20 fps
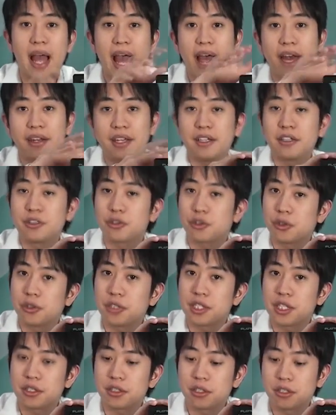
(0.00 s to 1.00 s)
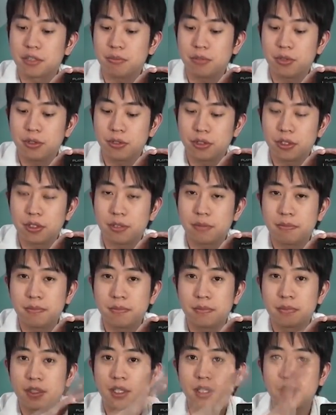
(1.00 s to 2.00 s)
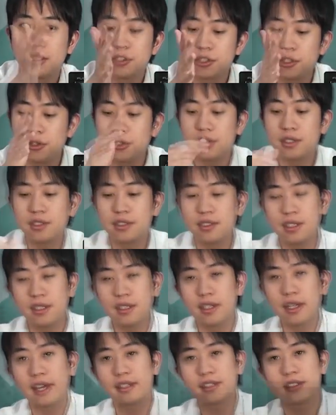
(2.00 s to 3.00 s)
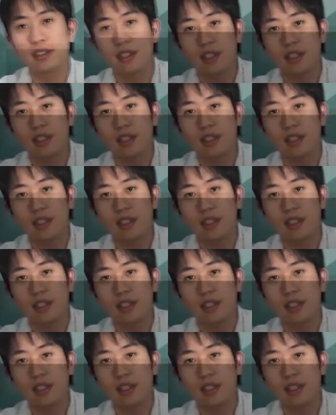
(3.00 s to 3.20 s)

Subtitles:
at a control center computer. So you can see that